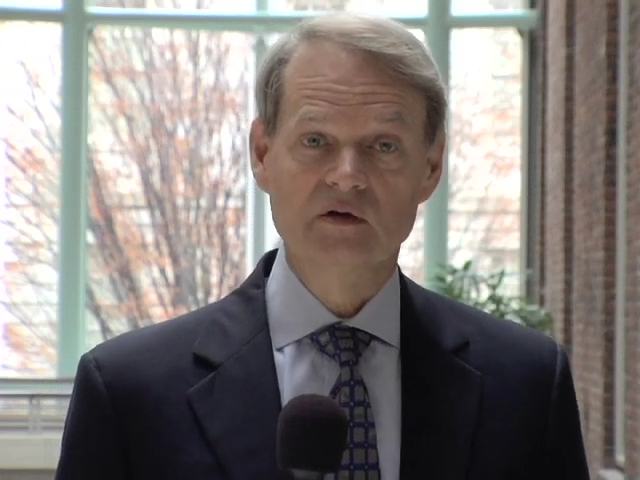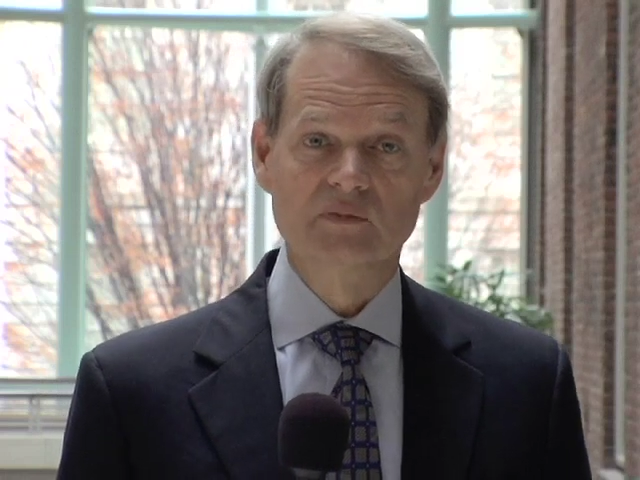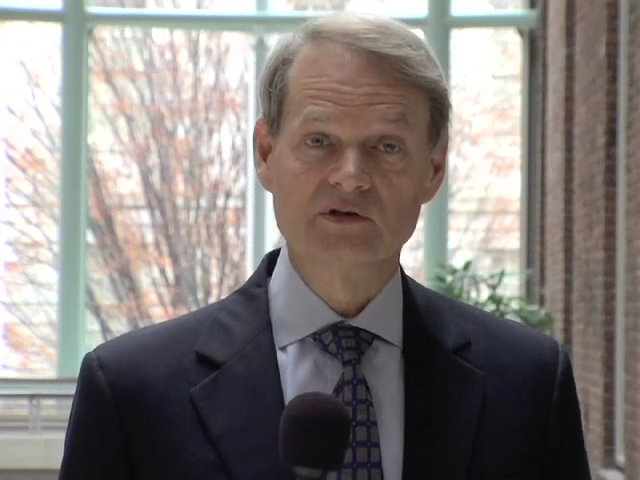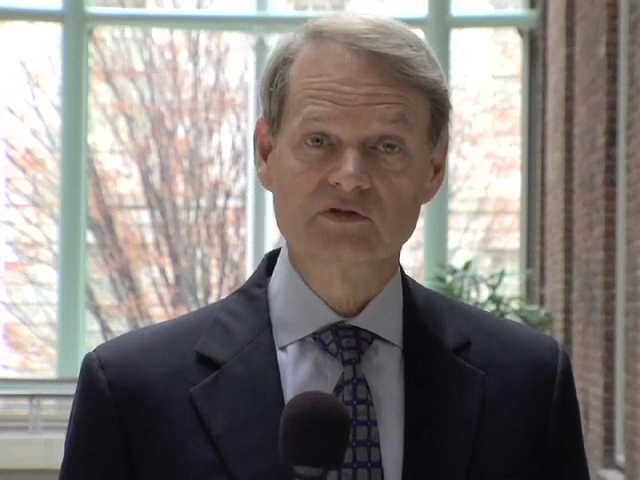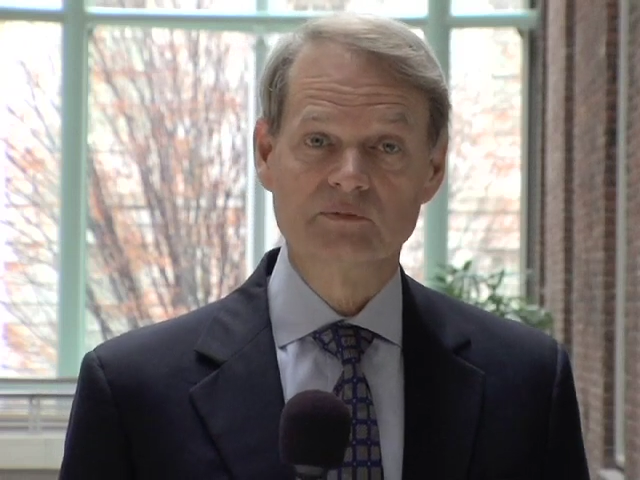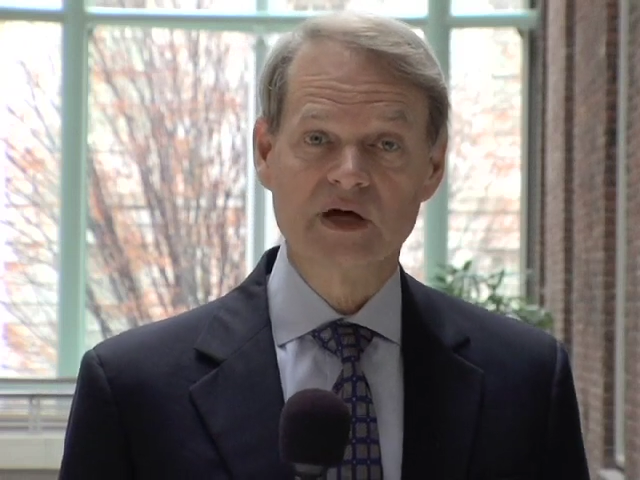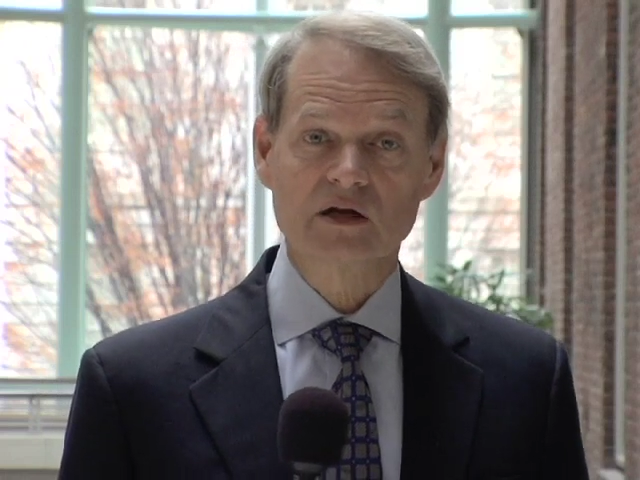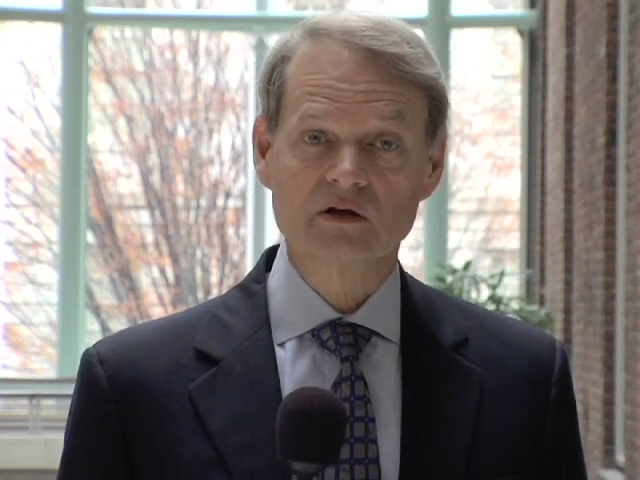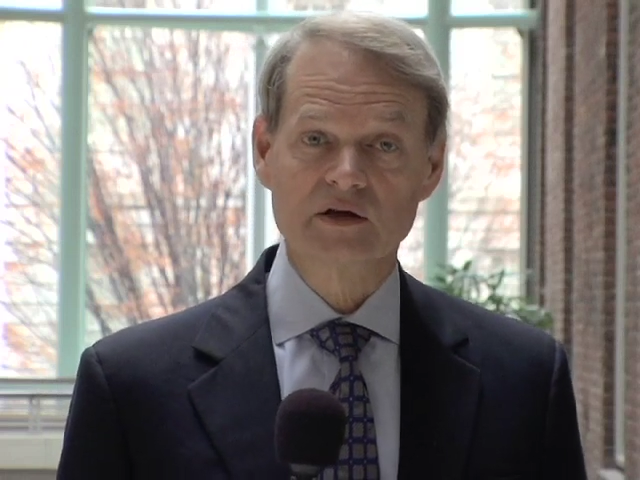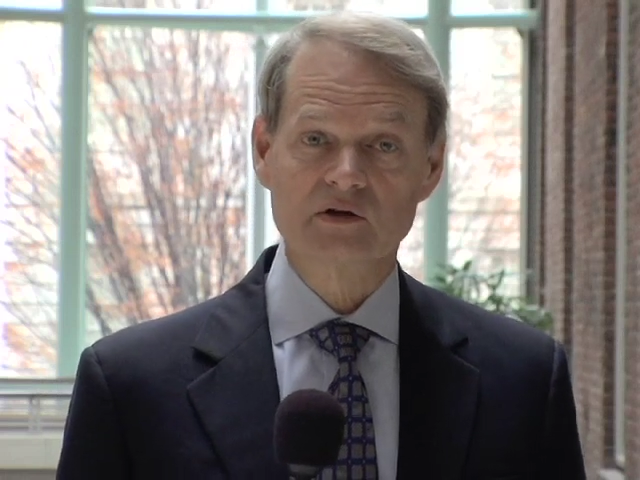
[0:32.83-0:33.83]
But some
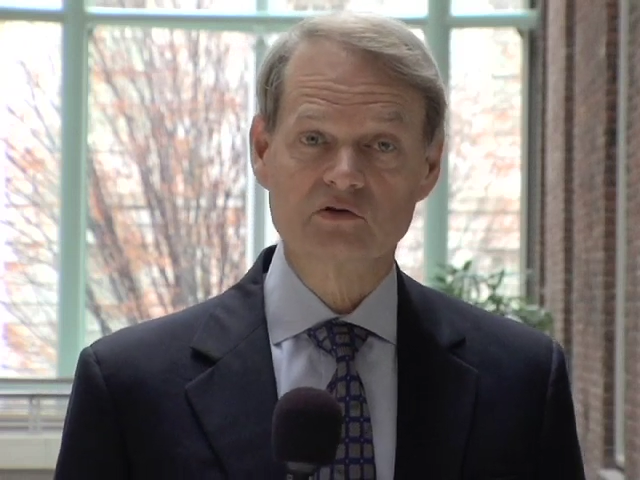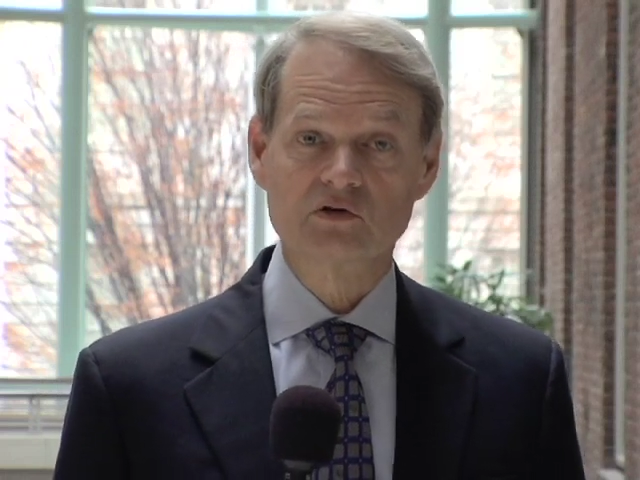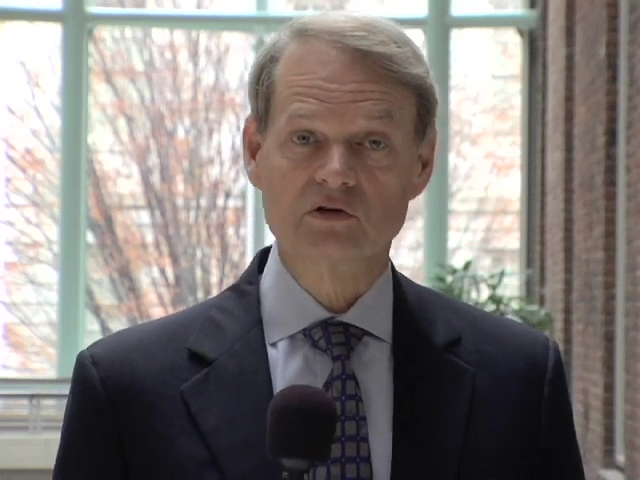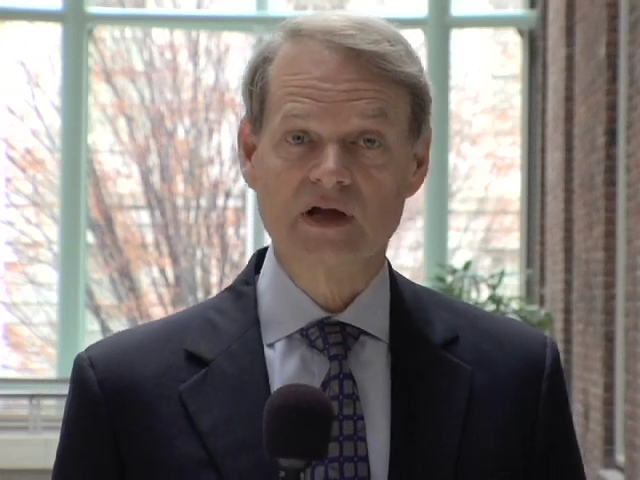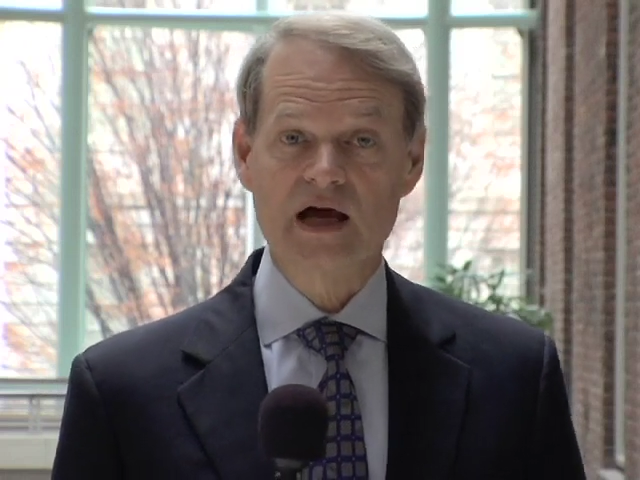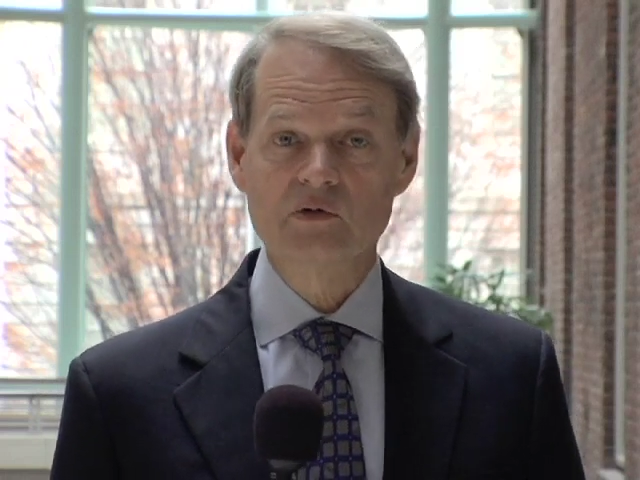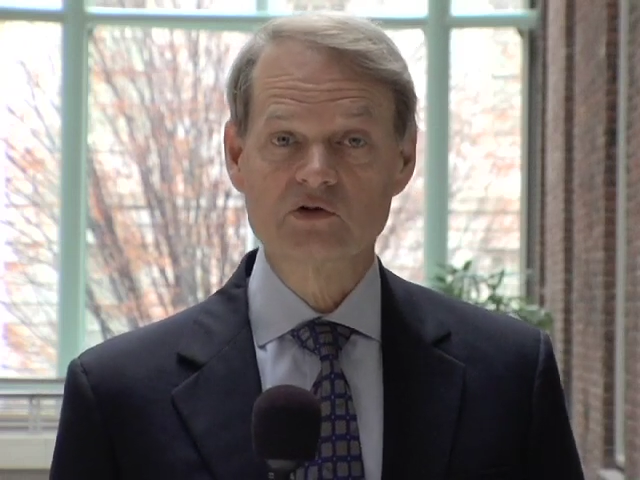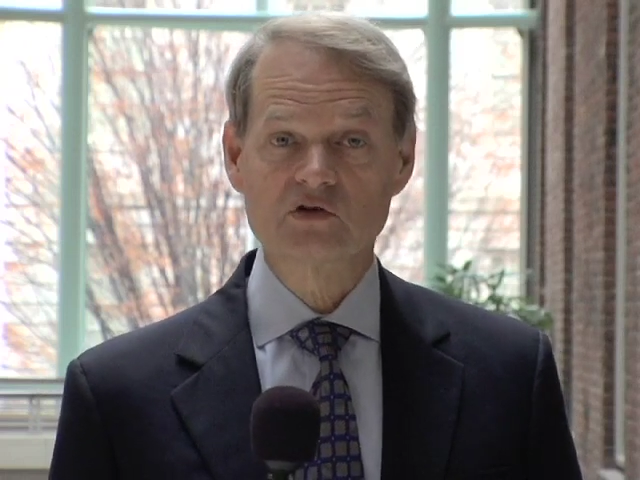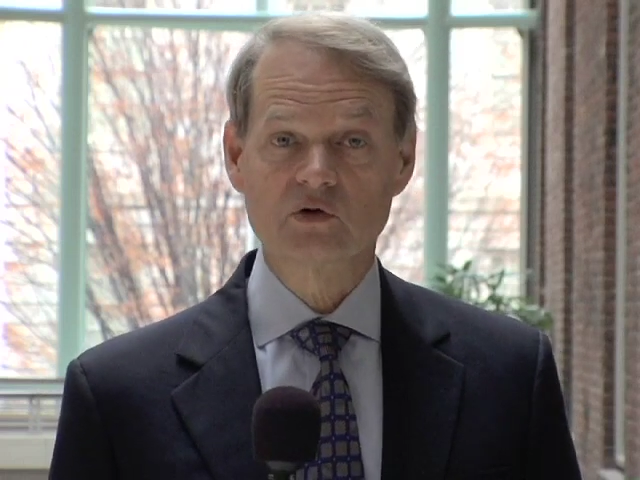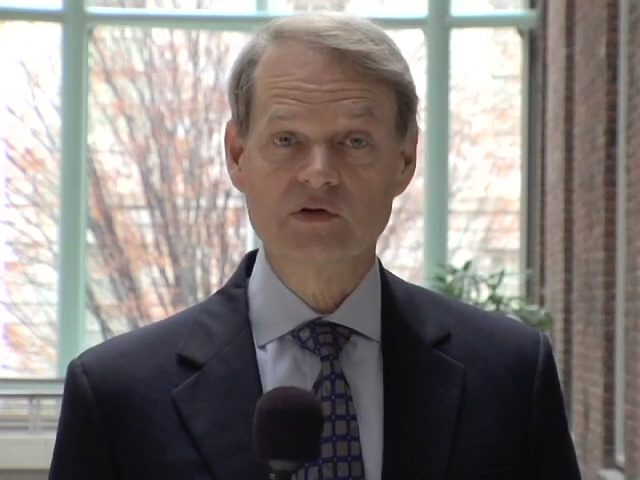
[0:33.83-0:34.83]
medical literature now
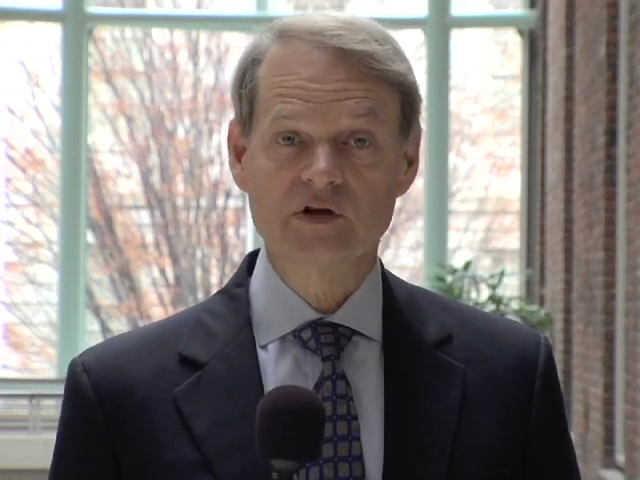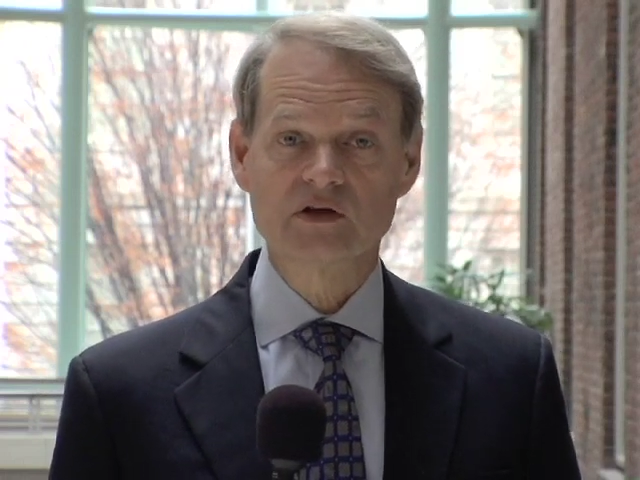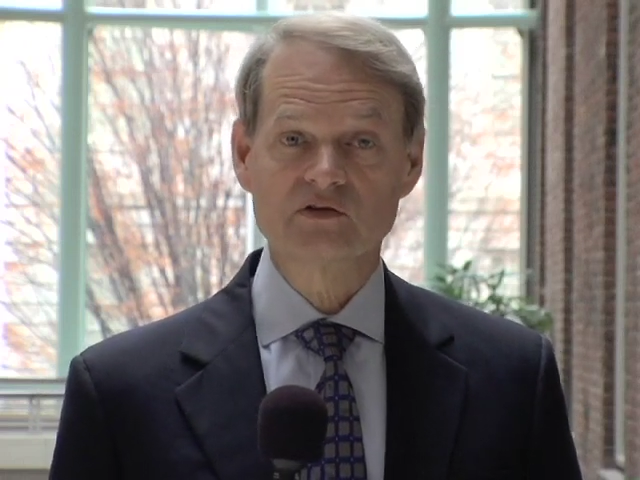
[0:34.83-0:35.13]
is showing that in